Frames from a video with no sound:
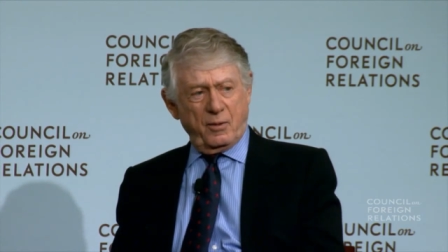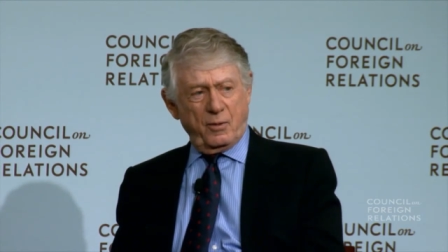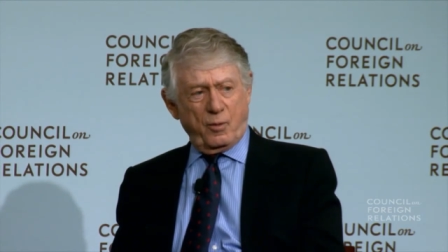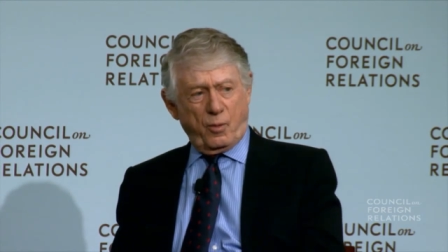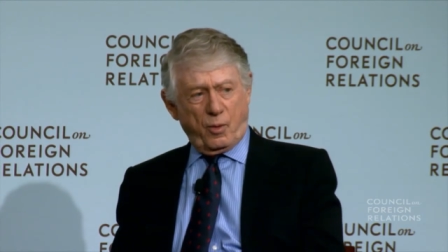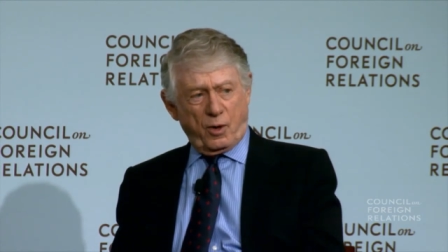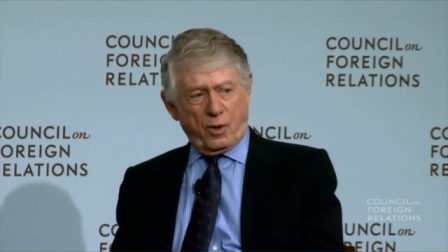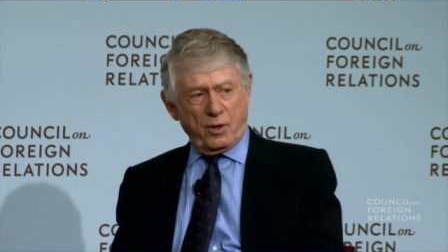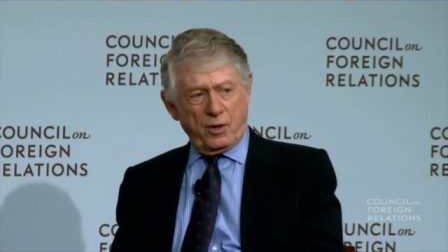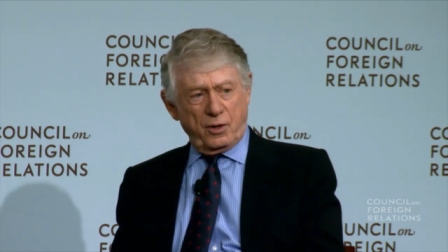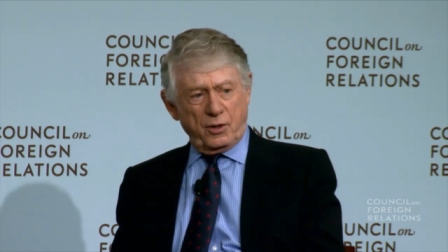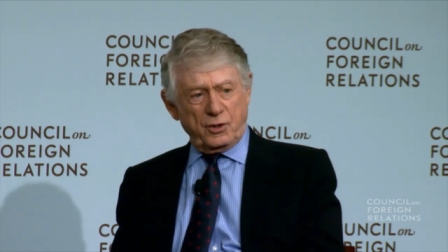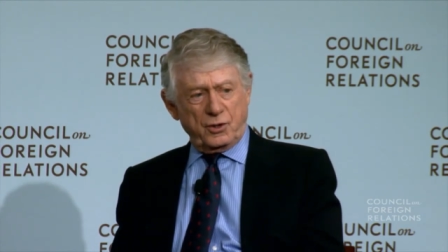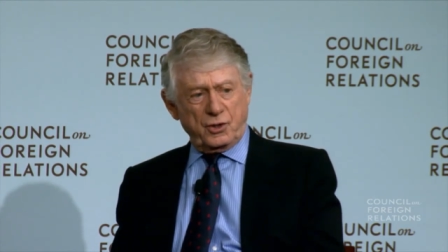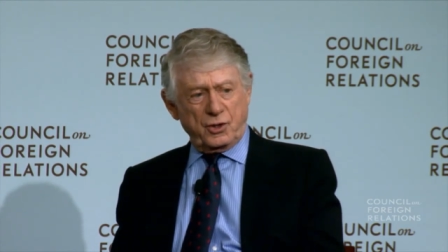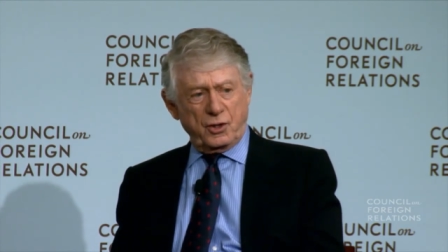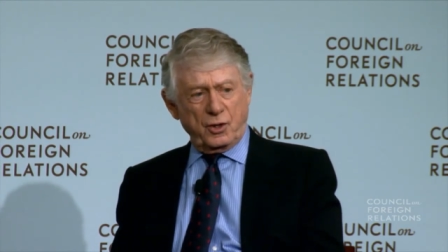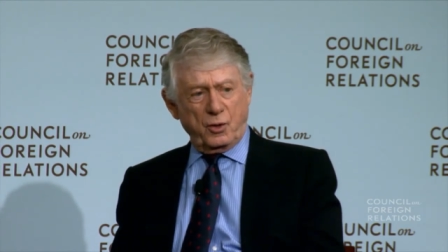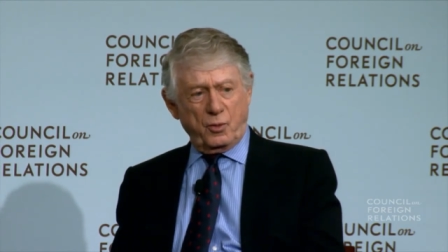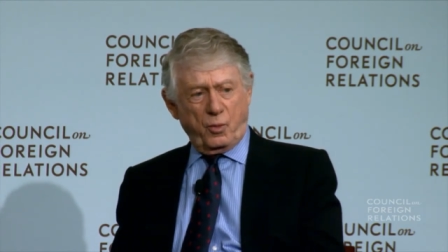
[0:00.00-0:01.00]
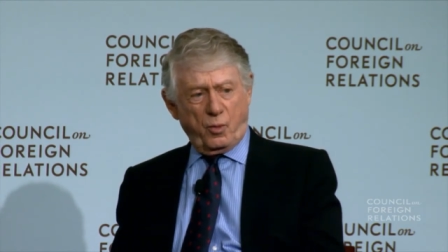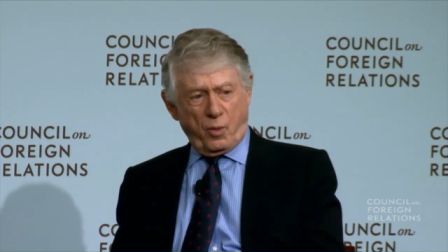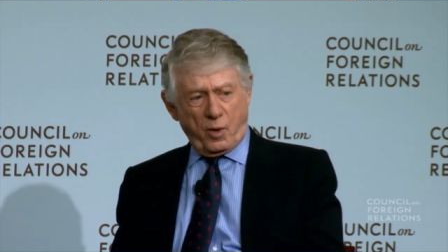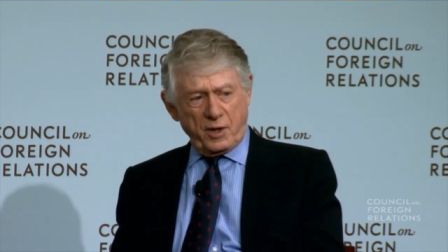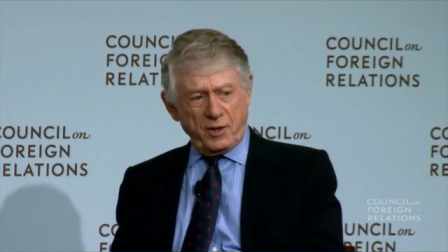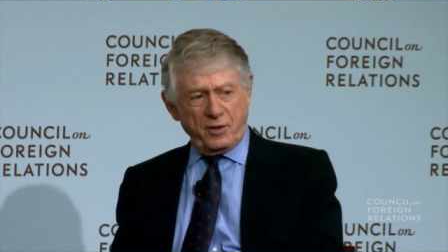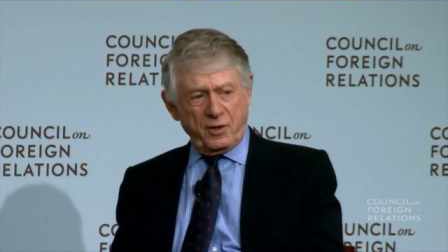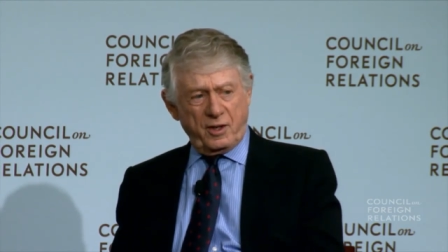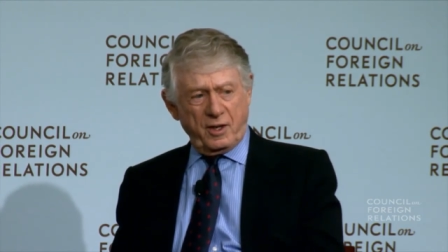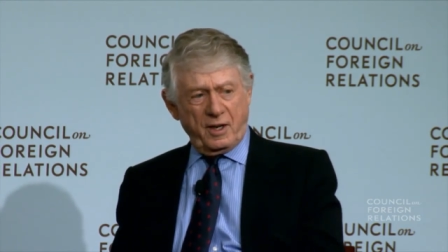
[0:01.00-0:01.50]
was that
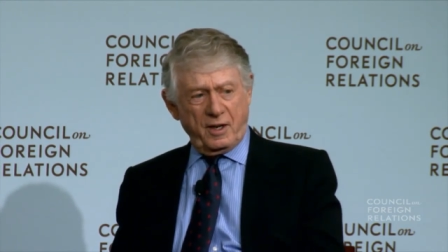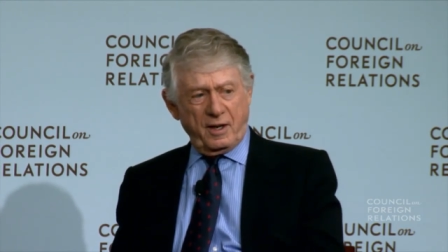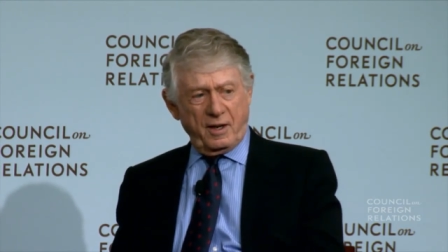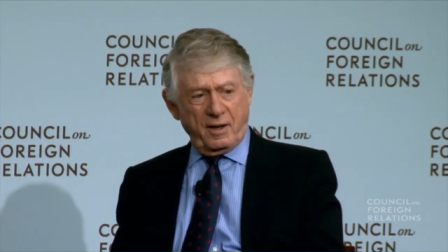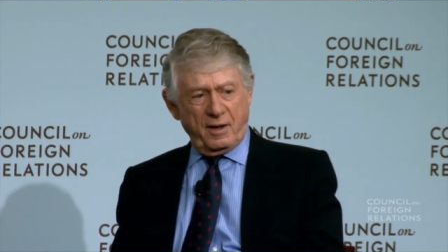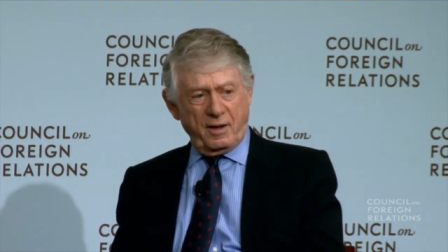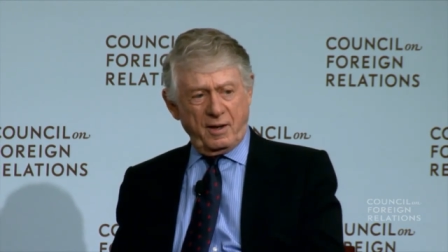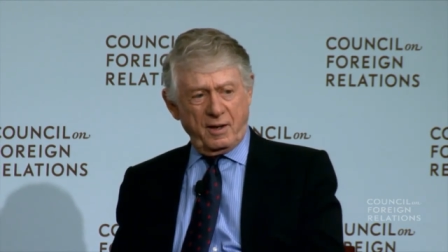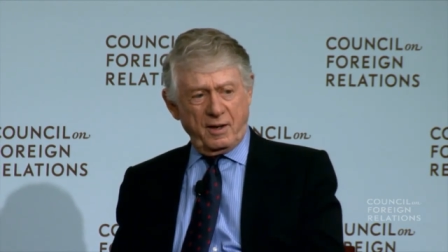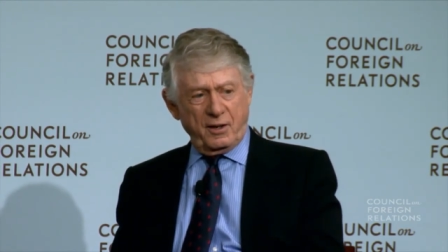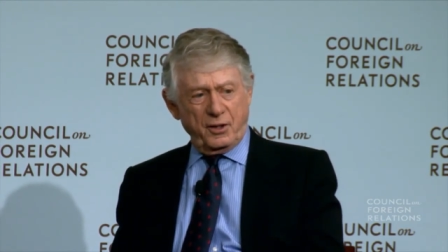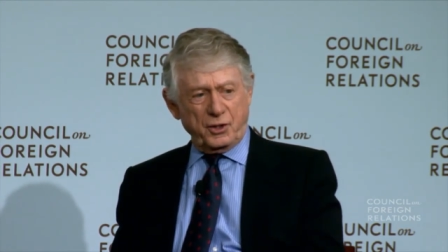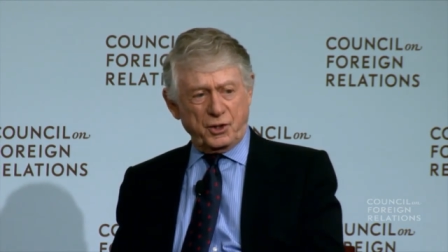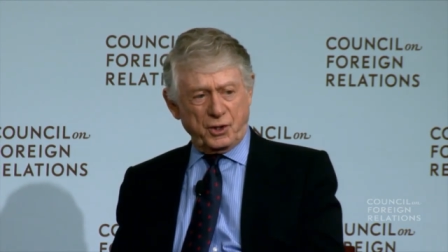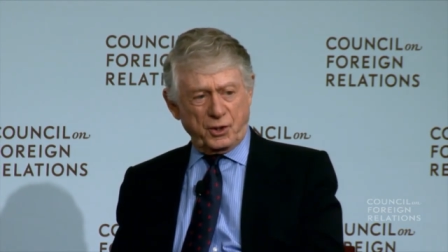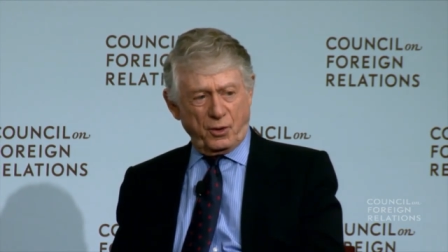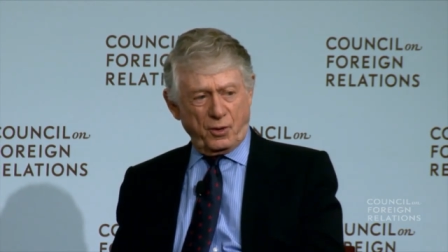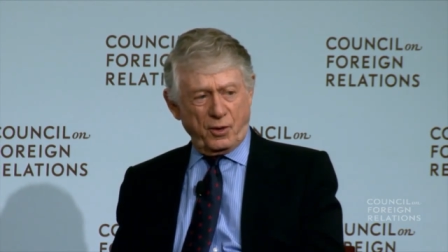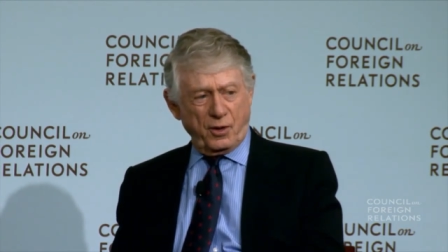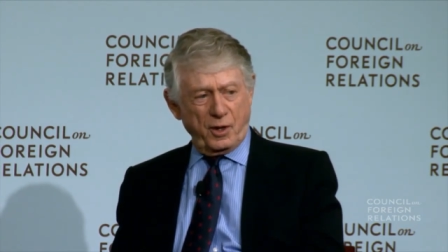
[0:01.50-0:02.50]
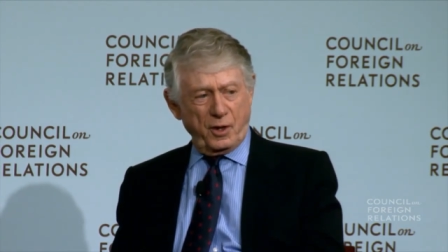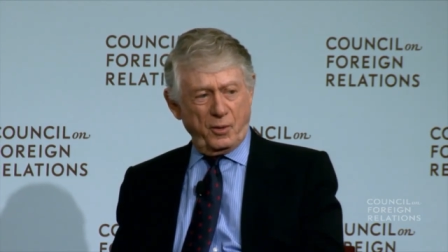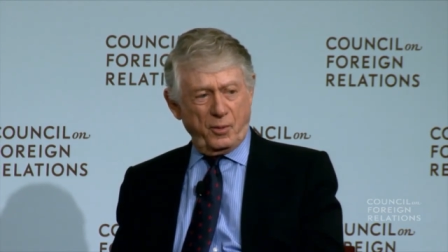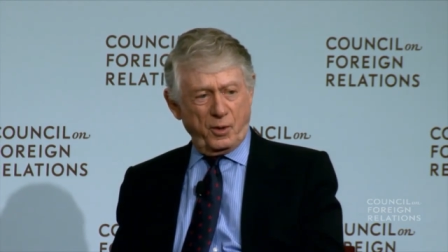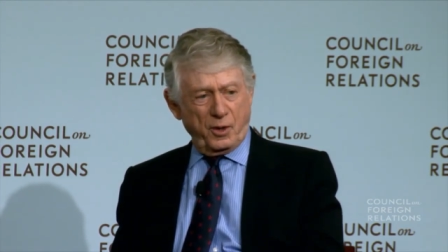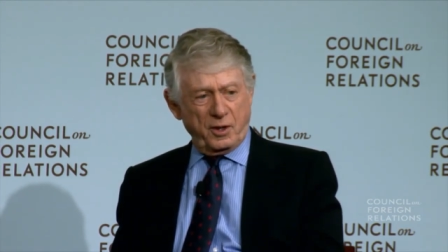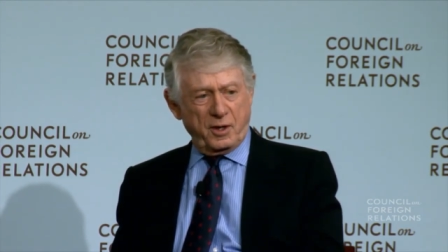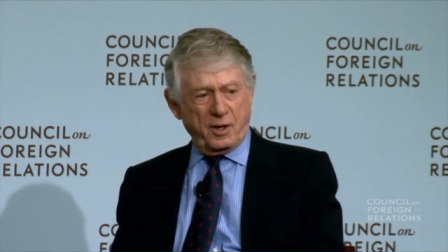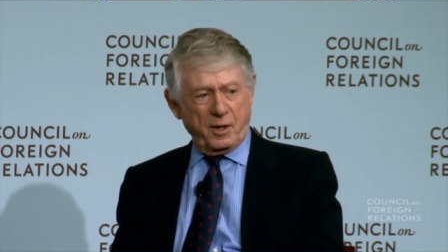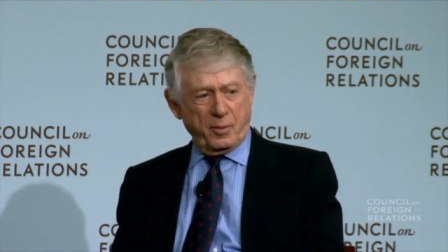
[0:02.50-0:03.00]
one day a story
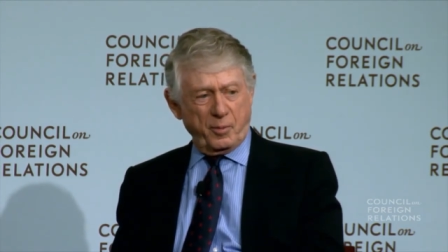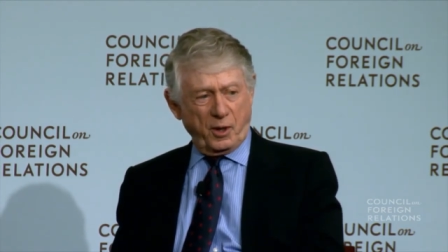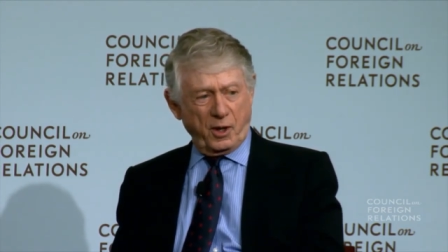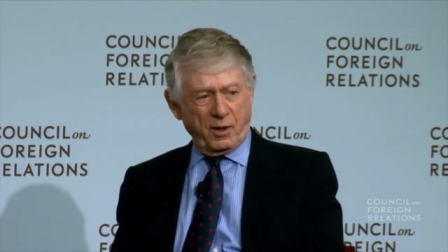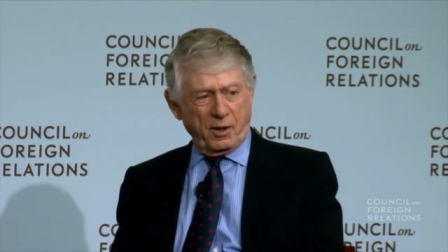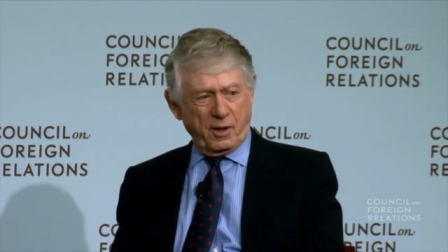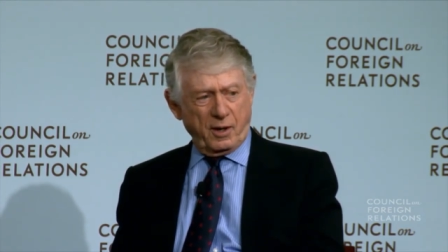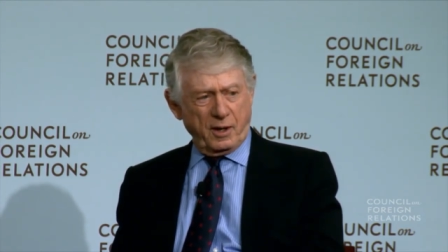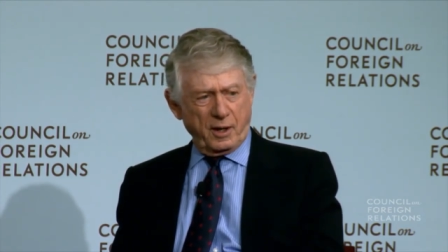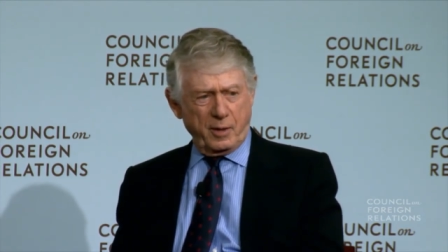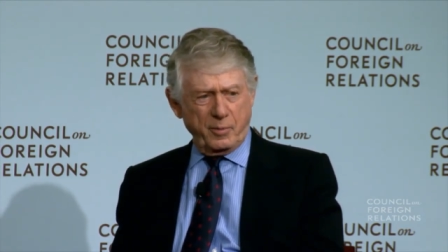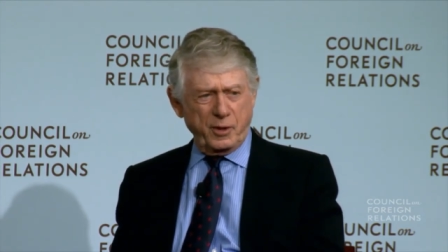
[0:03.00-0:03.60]
would come along.